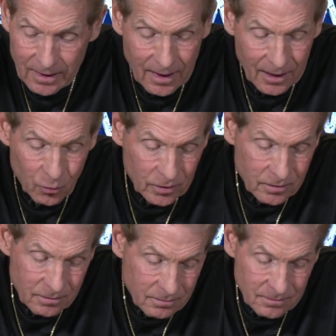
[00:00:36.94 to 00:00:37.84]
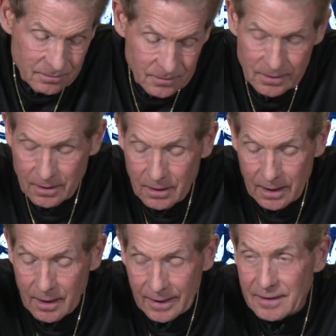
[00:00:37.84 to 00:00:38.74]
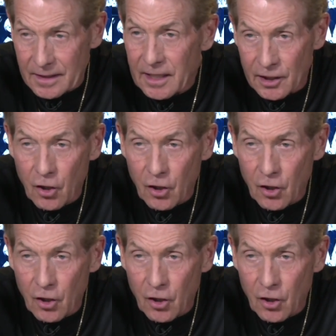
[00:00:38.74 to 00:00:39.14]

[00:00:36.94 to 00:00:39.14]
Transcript: I would, you know, I'd get hit